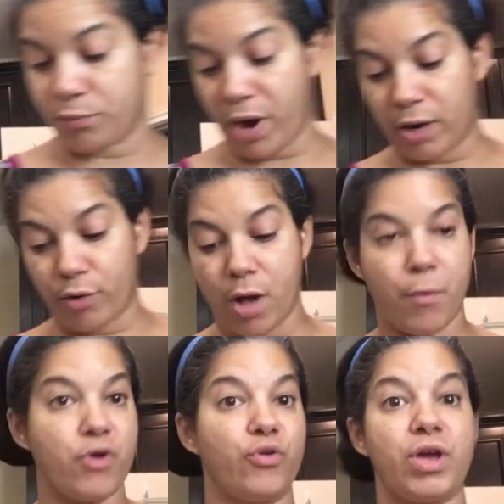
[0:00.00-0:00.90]
breadcrumb,
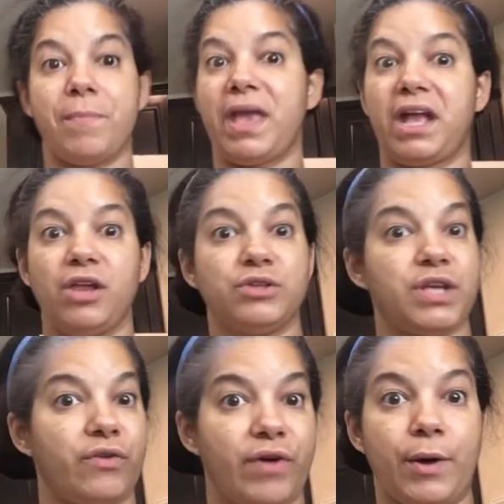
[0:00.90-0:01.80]
or you can make it
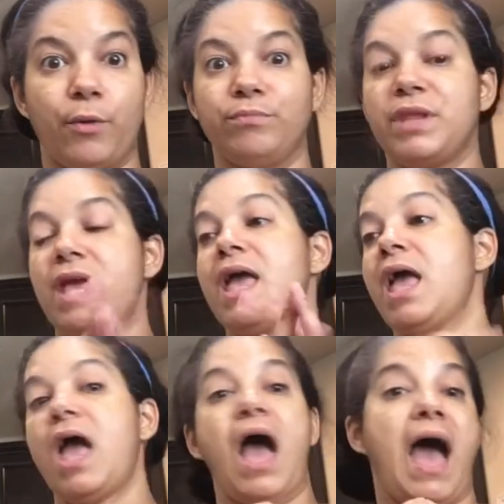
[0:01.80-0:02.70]
yourself at home.
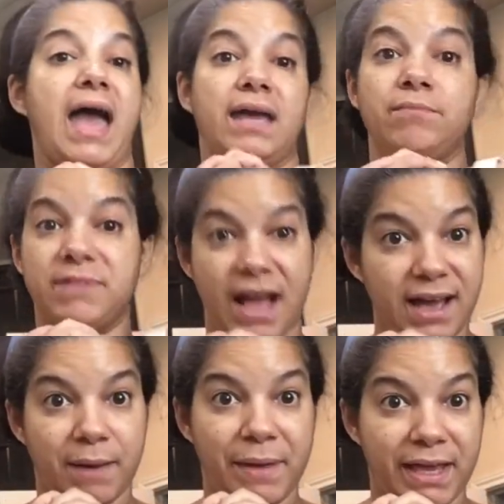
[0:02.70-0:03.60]
I am not
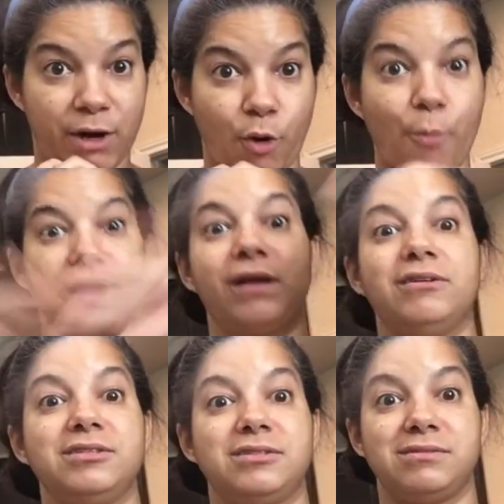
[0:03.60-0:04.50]
gonna make it at home
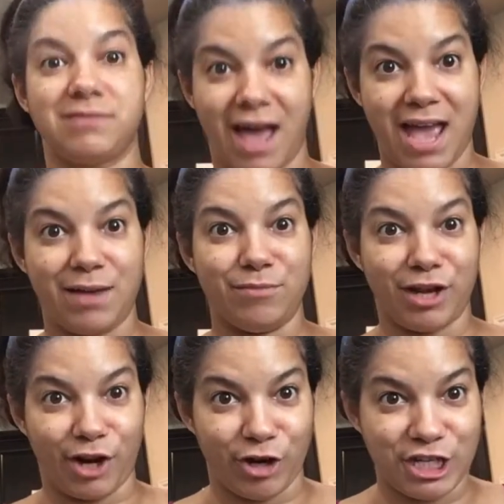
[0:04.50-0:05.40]
because I am in a
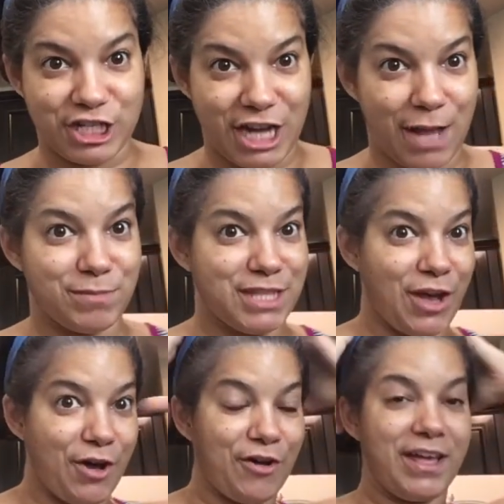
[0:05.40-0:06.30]
crunch time.
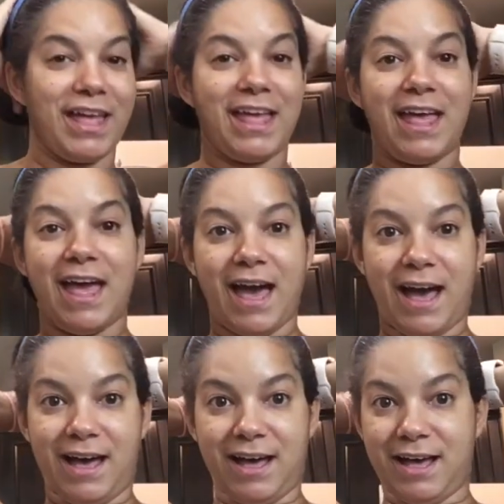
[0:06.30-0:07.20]
So
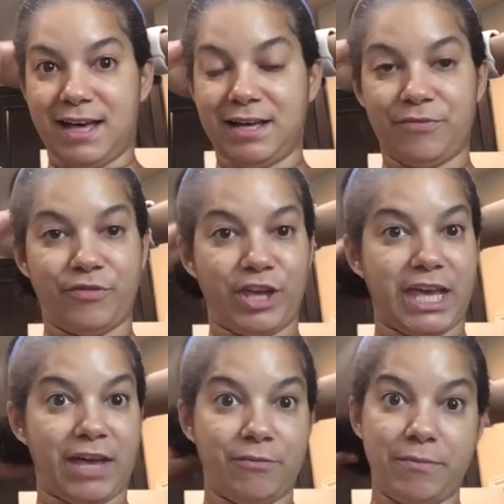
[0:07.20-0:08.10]

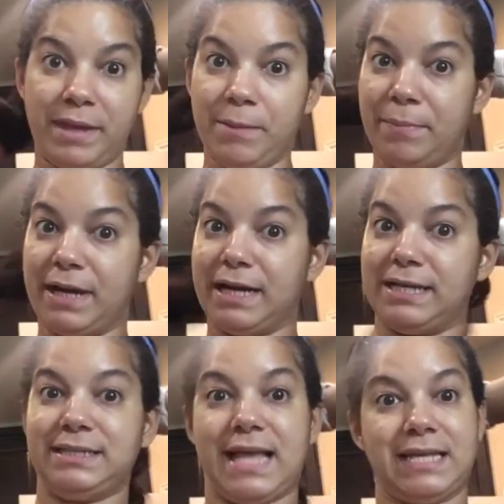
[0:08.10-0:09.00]
forgive me, but
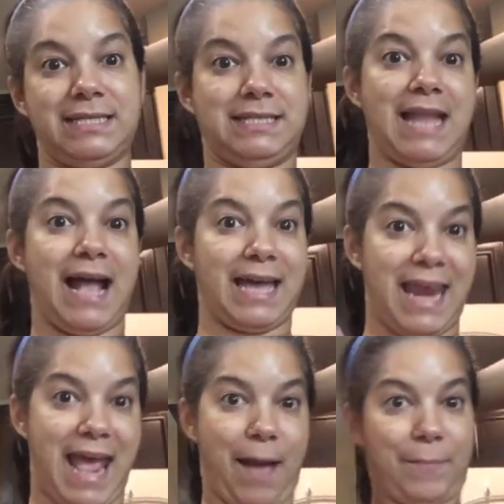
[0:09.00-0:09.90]
that's not gonna
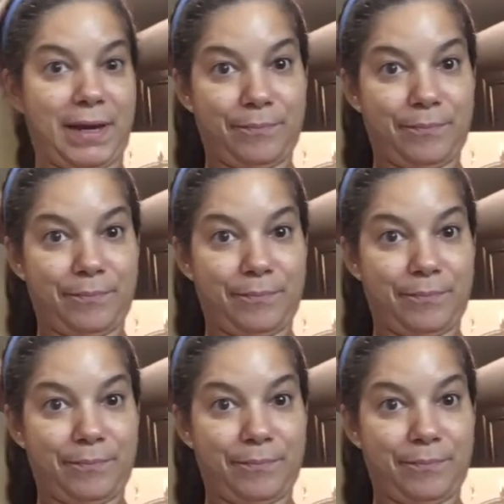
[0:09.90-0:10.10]
happen.